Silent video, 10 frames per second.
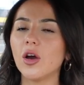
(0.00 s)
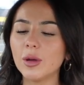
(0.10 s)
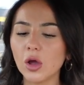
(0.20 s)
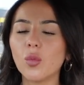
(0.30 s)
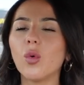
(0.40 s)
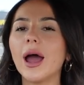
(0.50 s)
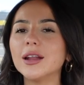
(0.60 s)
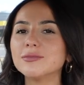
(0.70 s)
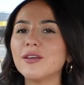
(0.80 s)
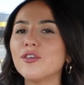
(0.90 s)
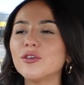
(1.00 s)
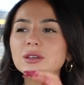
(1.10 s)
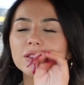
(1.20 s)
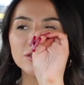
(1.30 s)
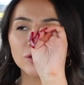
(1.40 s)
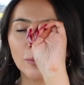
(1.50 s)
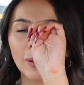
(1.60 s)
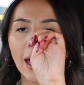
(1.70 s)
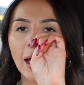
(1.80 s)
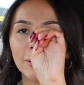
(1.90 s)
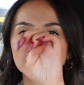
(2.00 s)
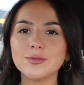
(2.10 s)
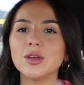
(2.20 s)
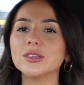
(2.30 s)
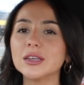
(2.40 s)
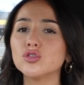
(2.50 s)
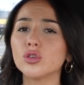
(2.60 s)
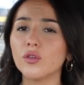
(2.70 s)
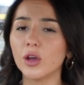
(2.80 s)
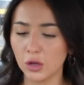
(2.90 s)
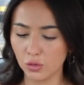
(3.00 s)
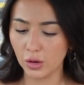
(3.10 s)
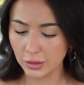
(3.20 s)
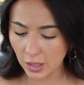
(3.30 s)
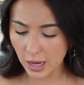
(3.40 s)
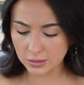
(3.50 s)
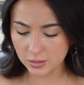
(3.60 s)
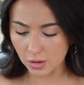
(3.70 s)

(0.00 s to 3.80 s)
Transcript: Oh my god, why does my food always look so bad? But to me, it tastes so fucking good. Guys,